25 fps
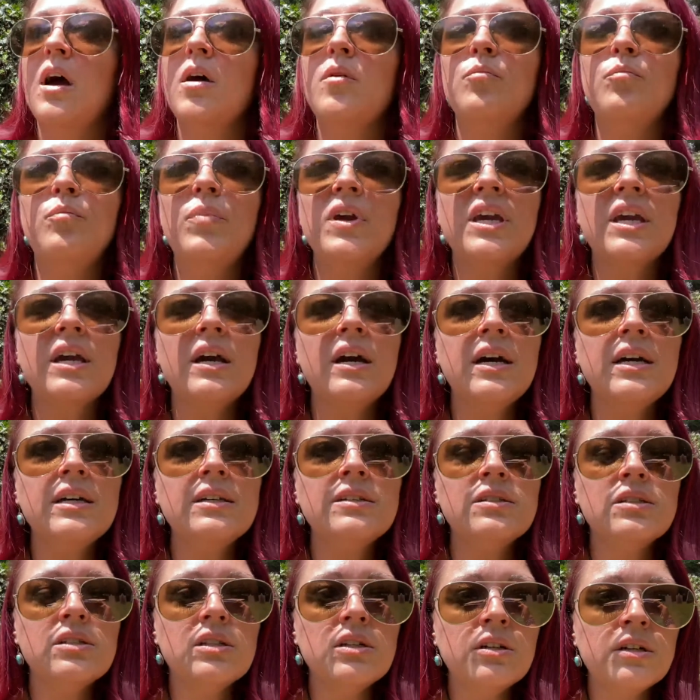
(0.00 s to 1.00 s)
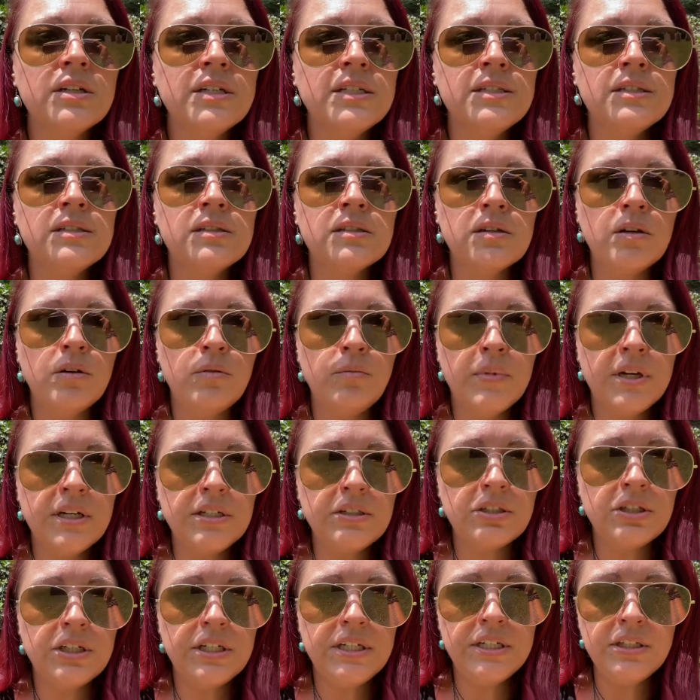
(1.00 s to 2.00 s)
because there is so
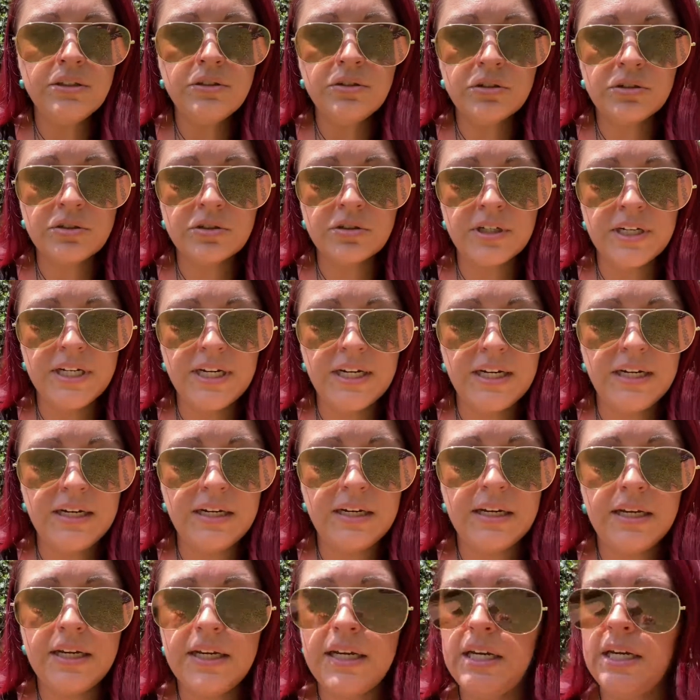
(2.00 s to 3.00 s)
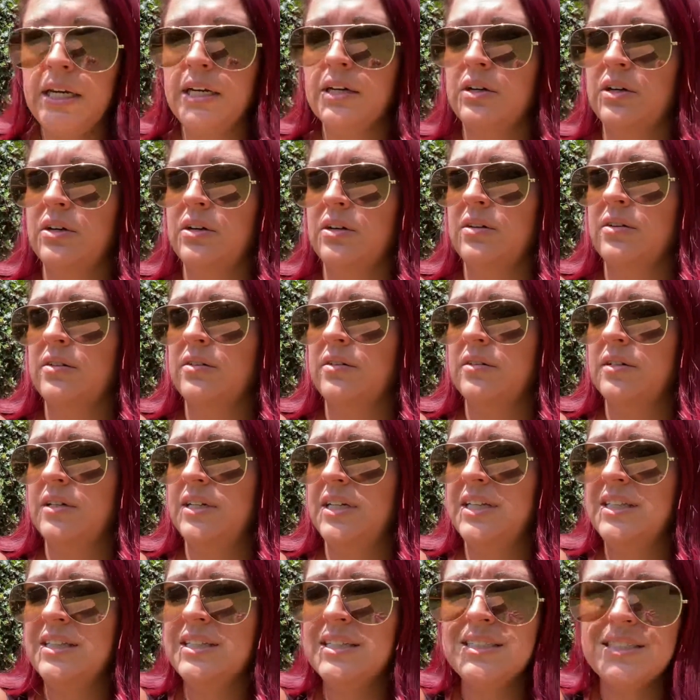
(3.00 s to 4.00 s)
much history here
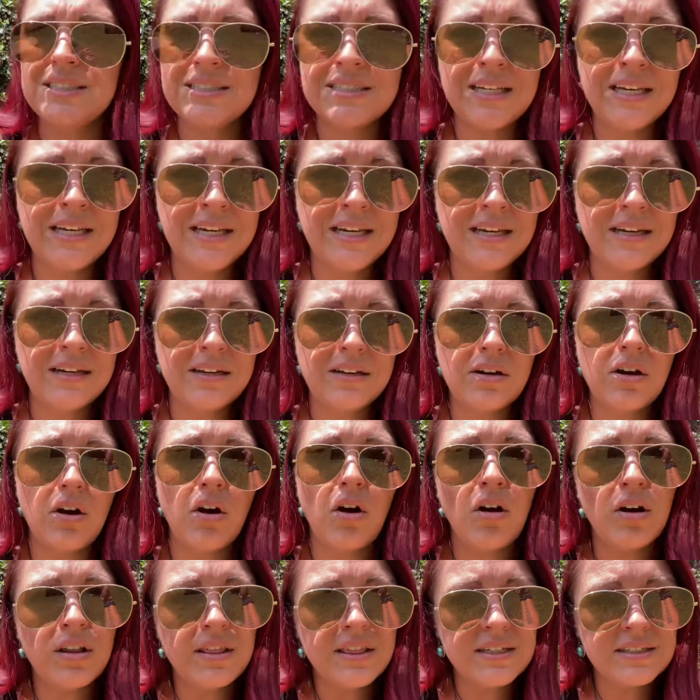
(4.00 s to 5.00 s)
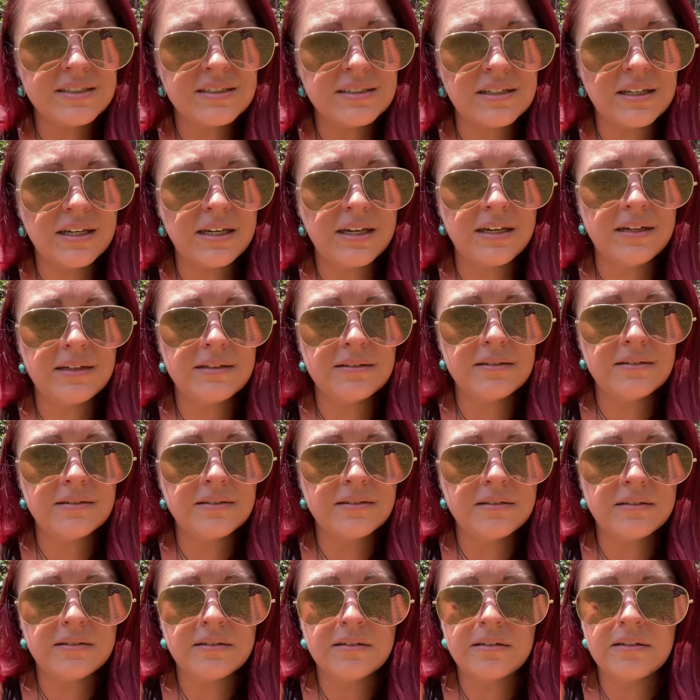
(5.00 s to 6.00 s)
in this land, on this land.
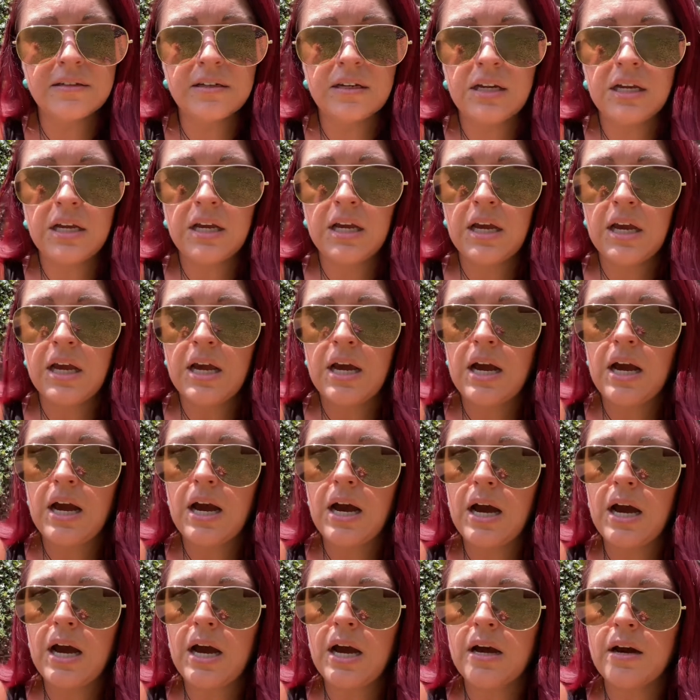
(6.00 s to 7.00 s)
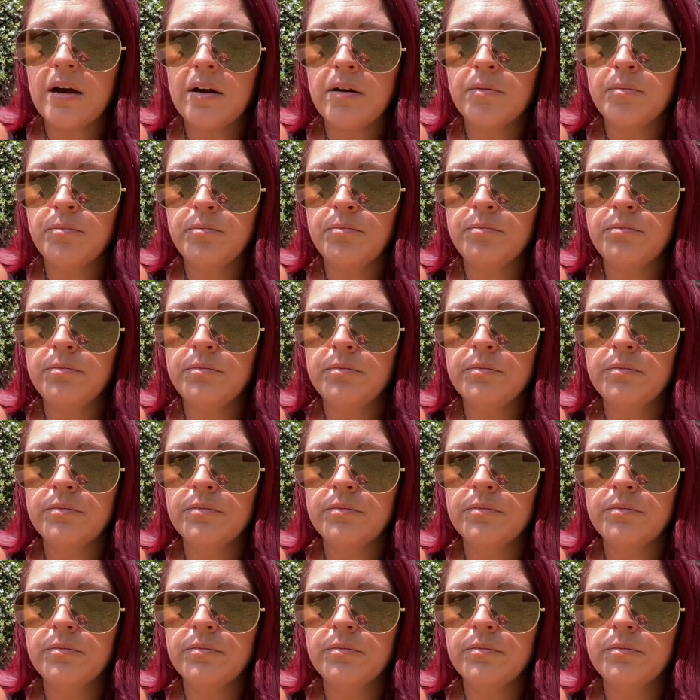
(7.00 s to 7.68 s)
Um,